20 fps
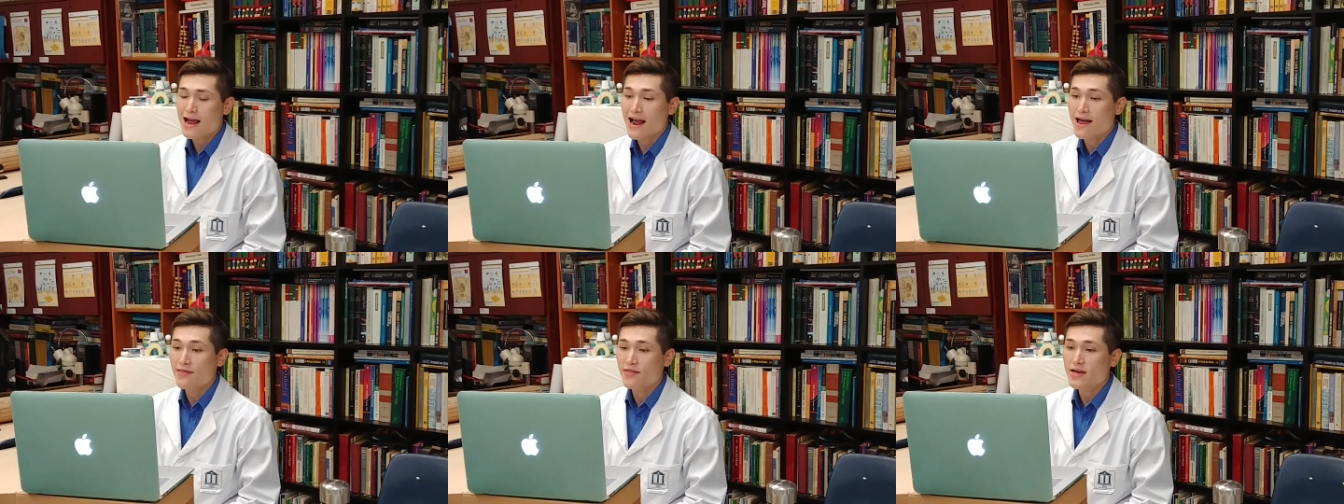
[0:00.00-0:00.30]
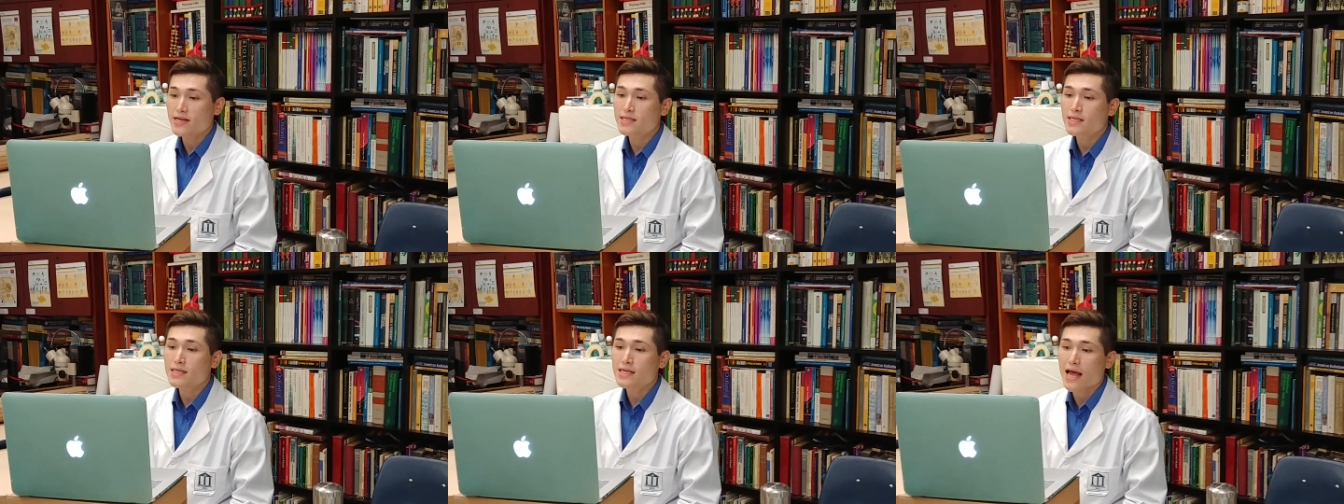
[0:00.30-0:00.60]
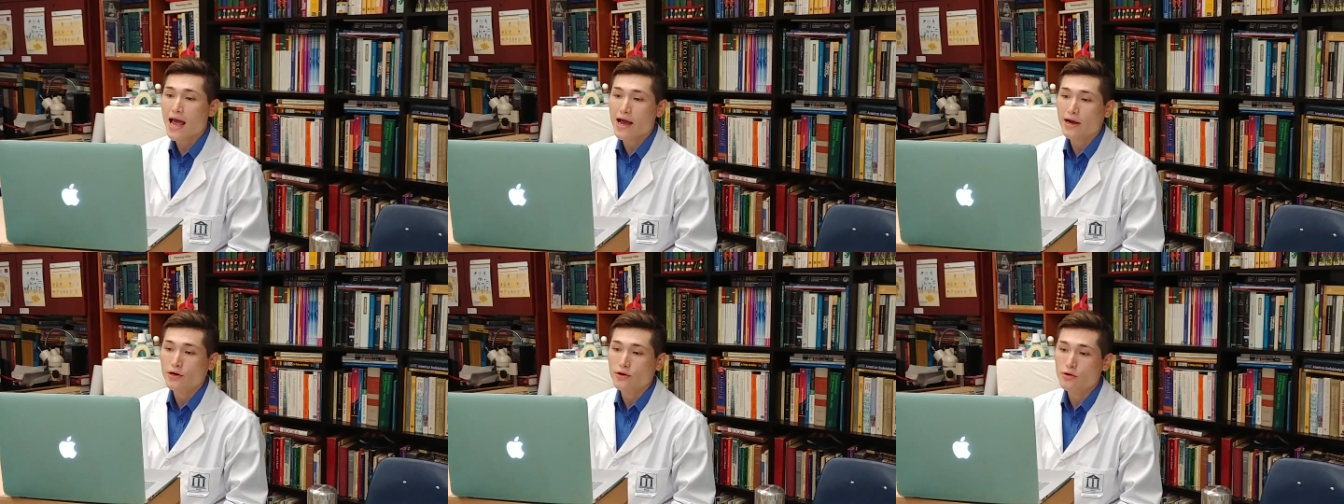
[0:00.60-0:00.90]
and this
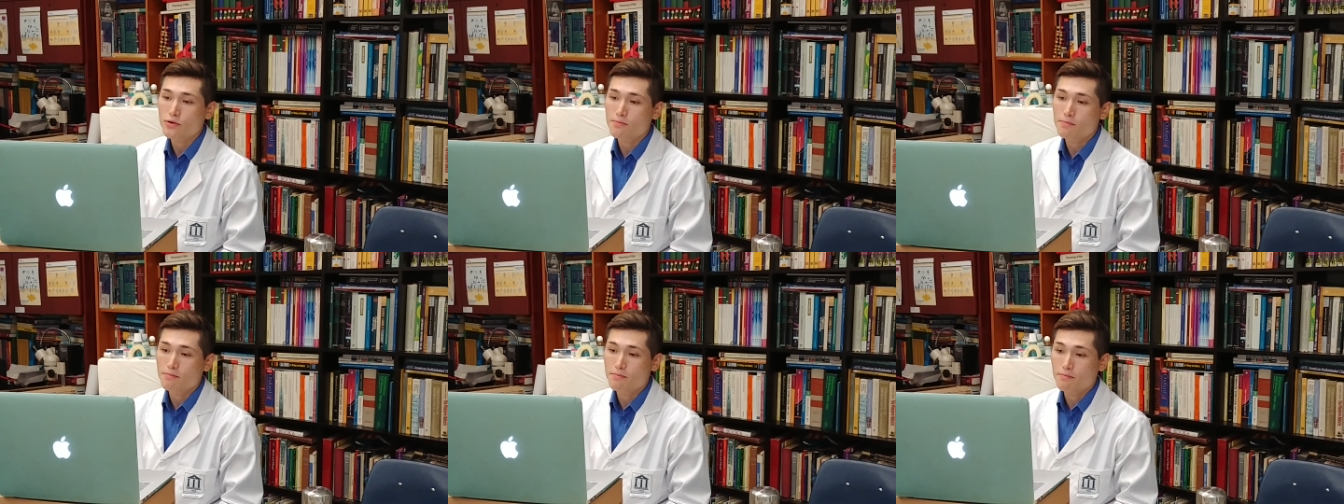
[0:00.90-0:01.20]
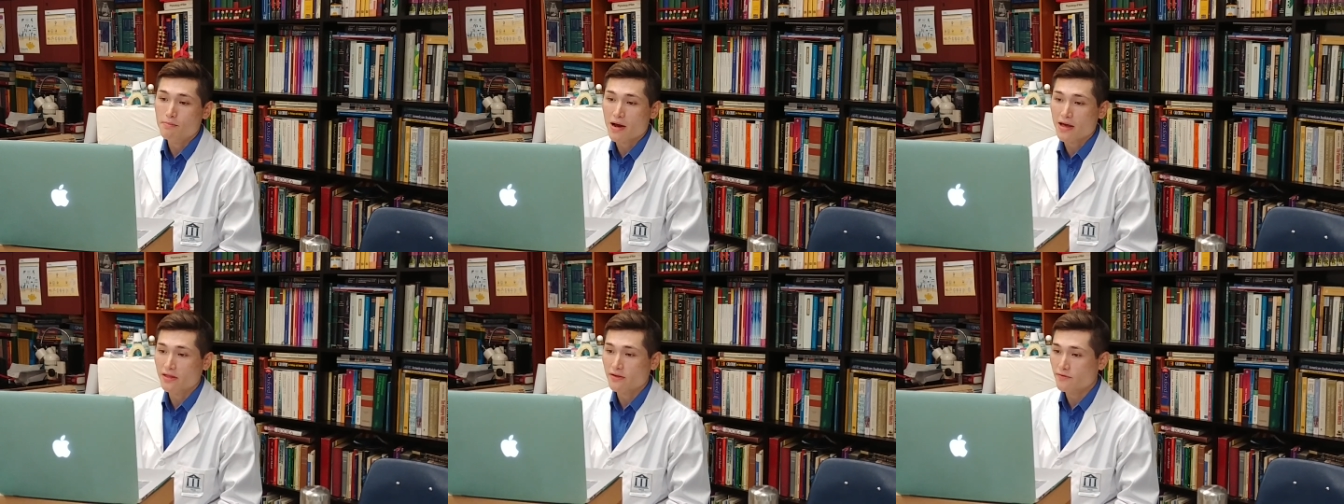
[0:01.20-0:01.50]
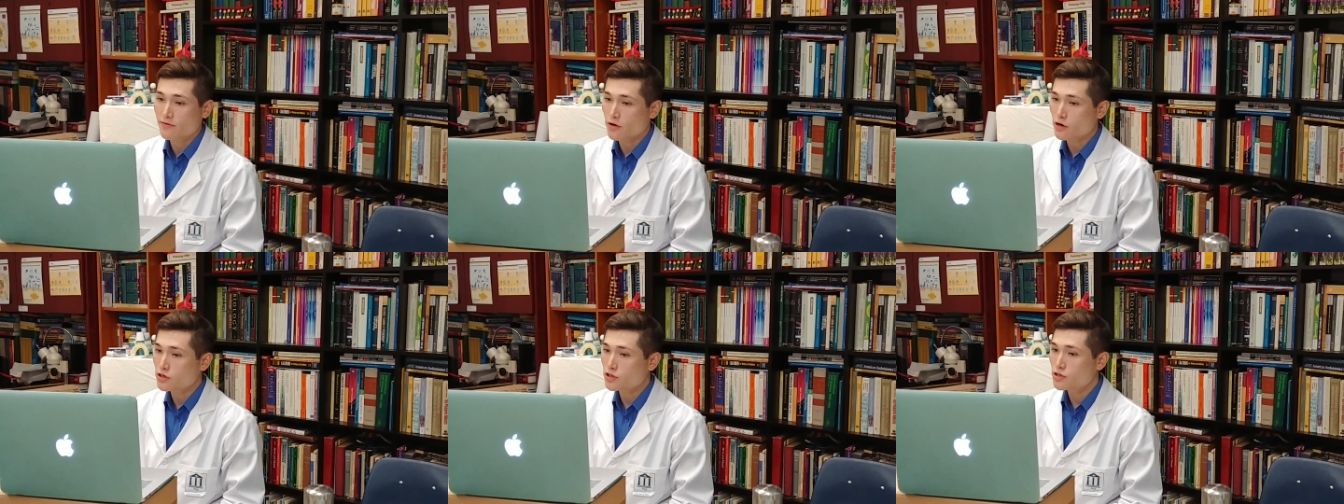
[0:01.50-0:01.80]
is echoed by
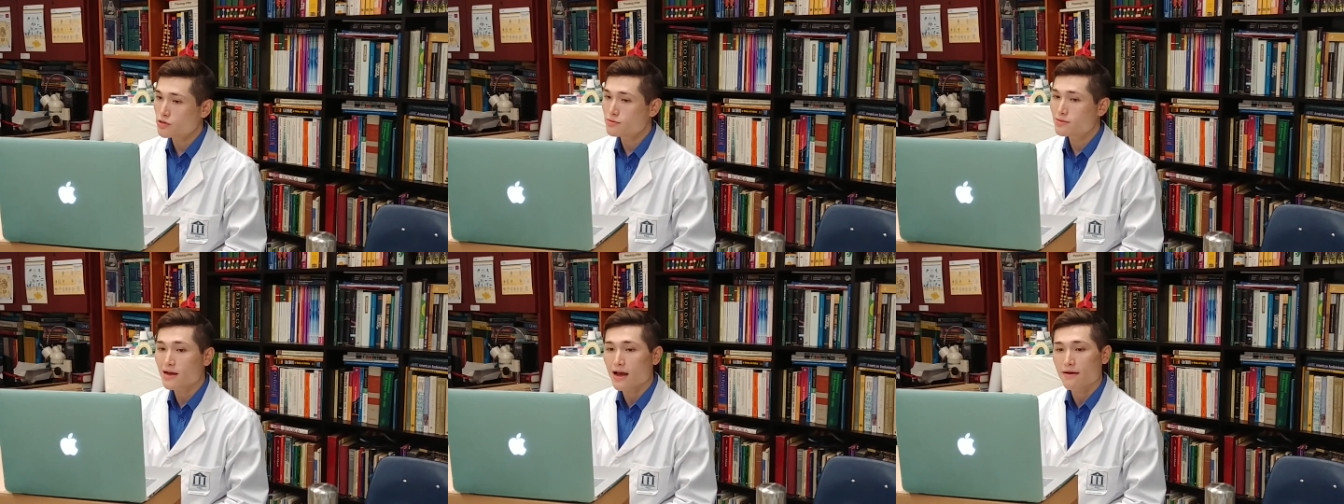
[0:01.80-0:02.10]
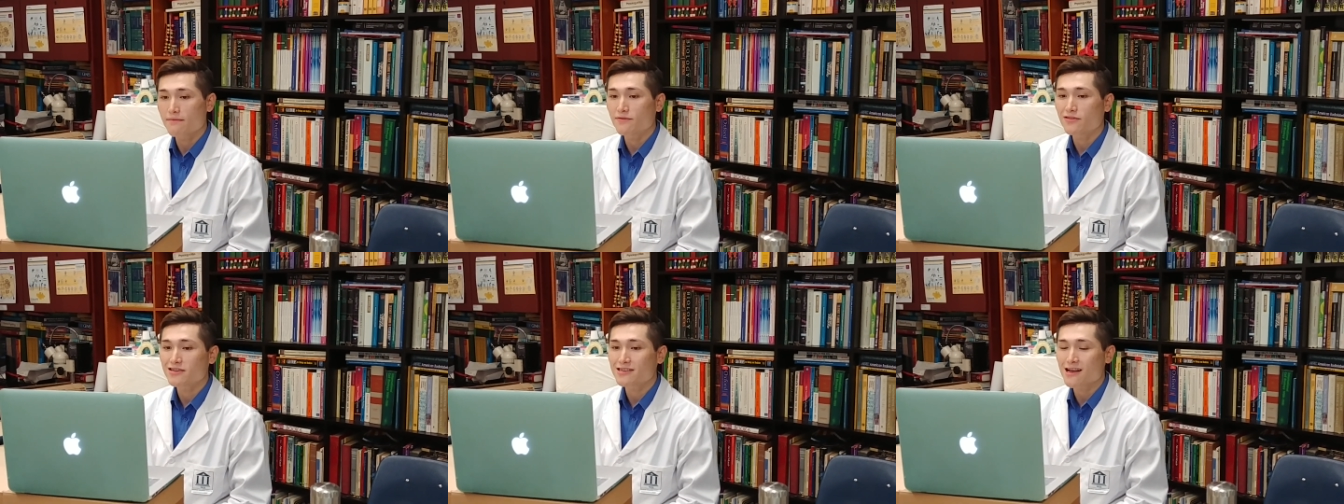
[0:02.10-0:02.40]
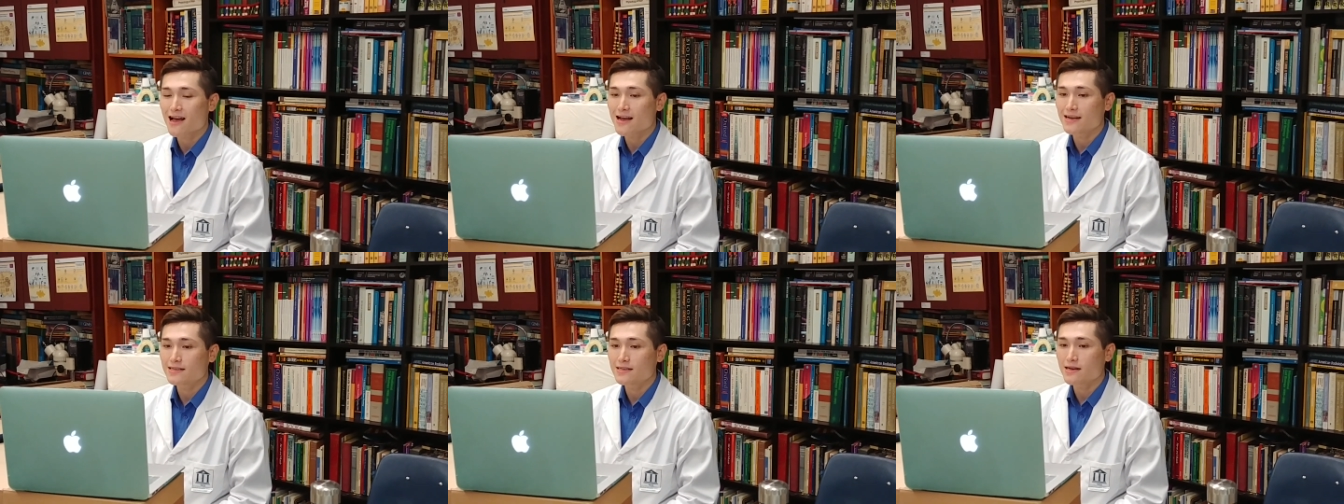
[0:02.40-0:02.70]
the virtues
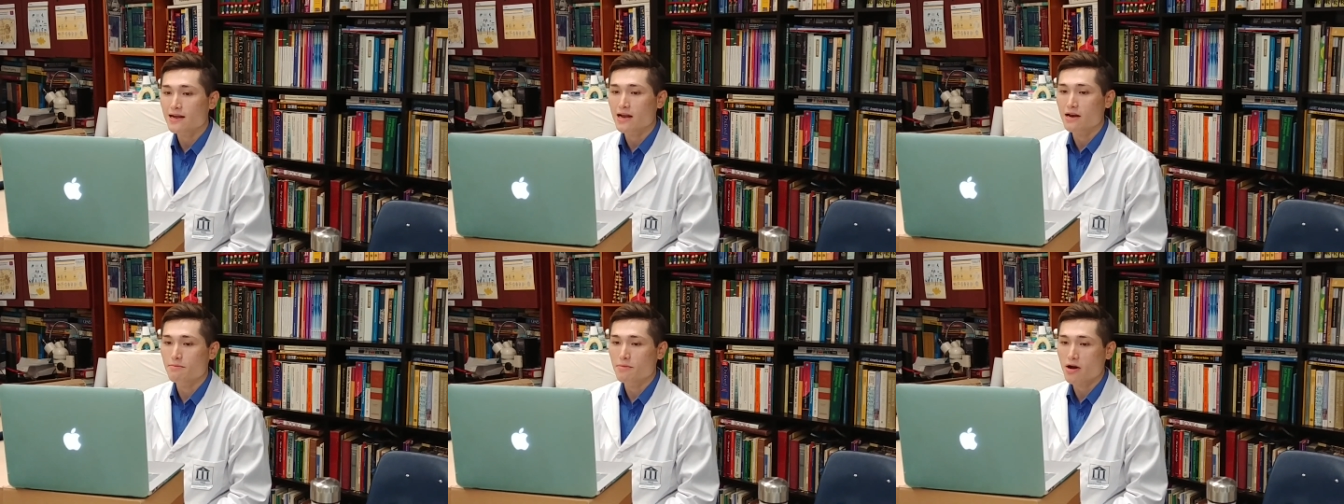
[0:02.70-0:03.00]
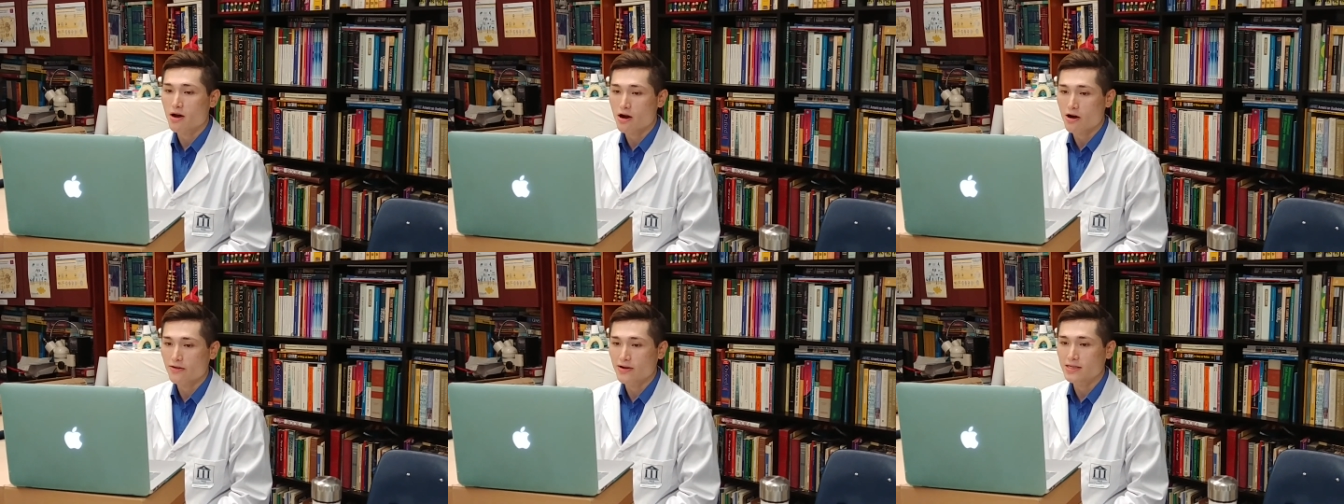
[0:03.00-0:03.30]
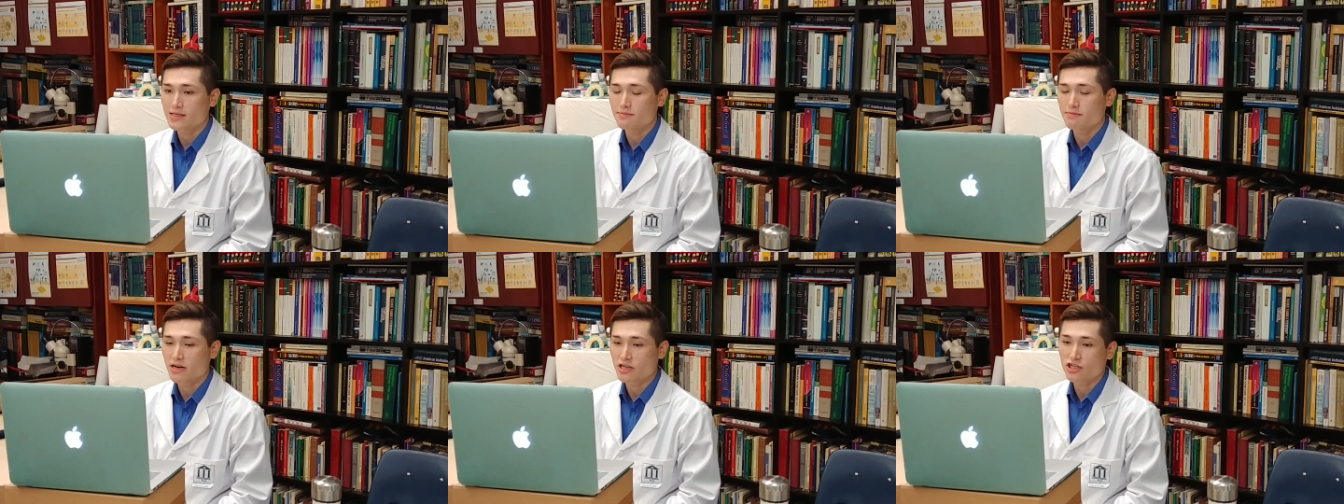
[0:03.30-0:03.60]
emphasized in
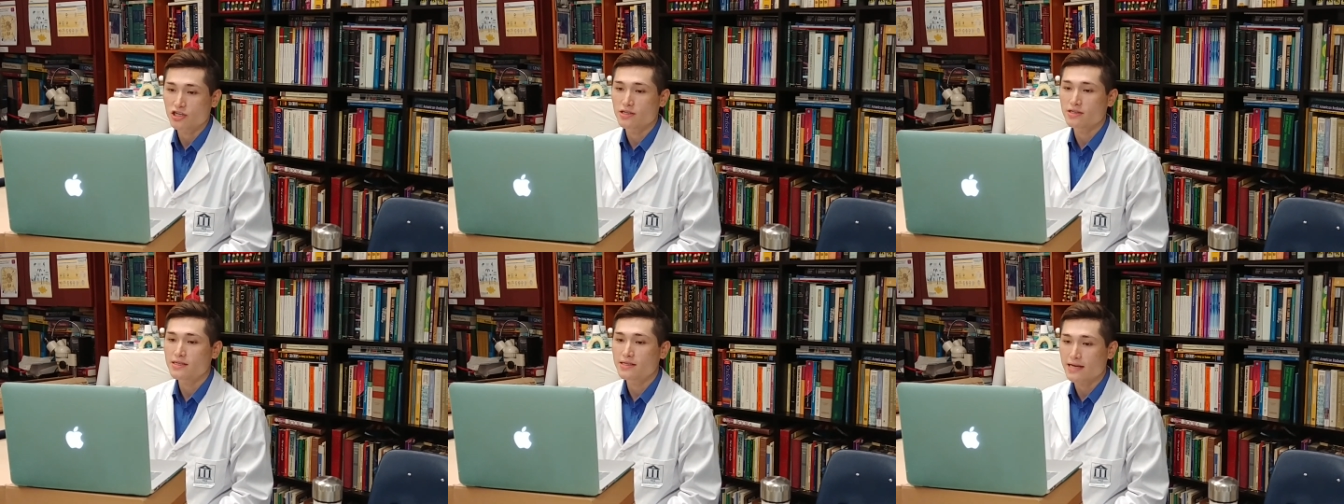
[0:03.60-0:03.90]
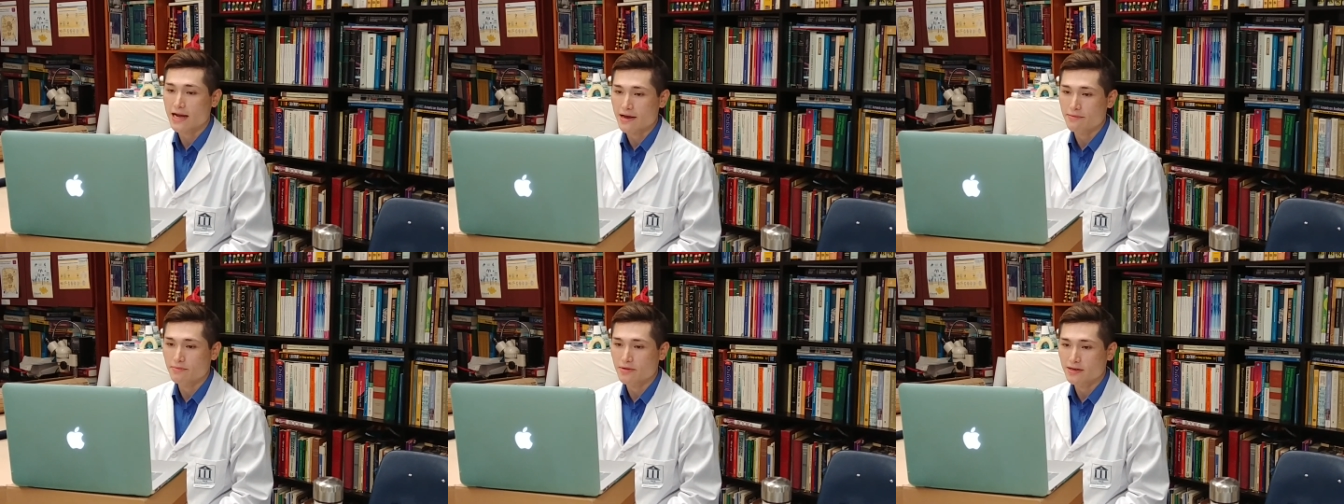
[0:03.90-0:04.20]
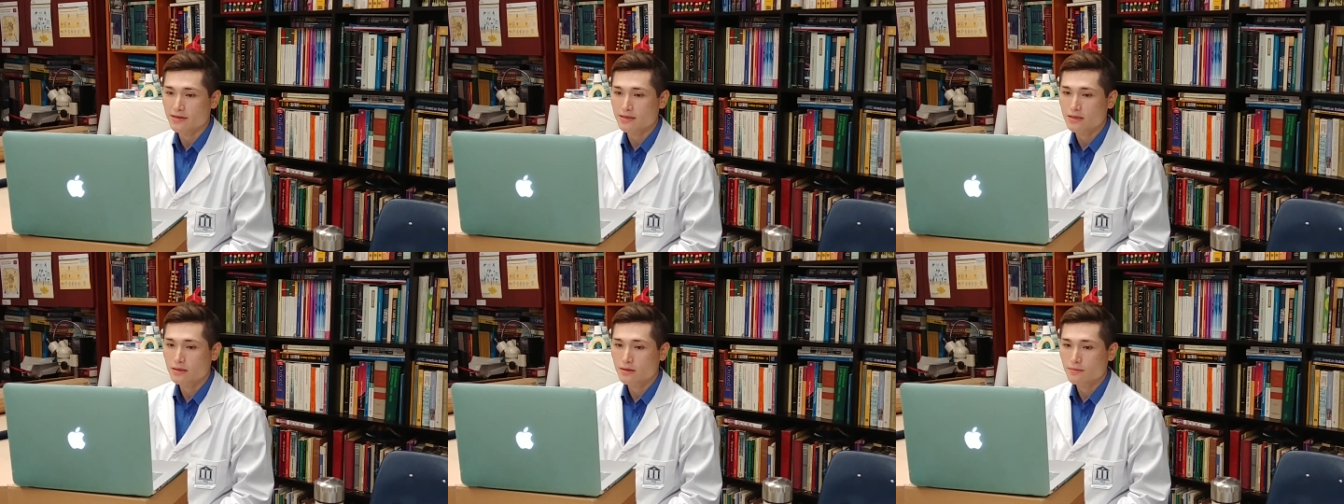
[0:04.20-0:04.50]
Meharry's mission
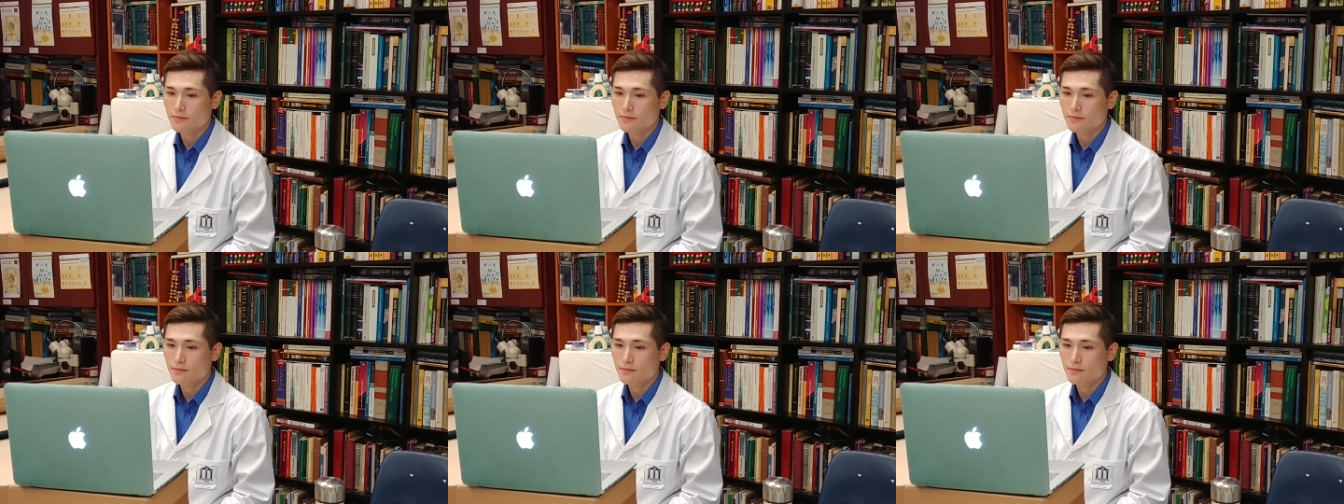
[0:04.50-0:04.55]
statement.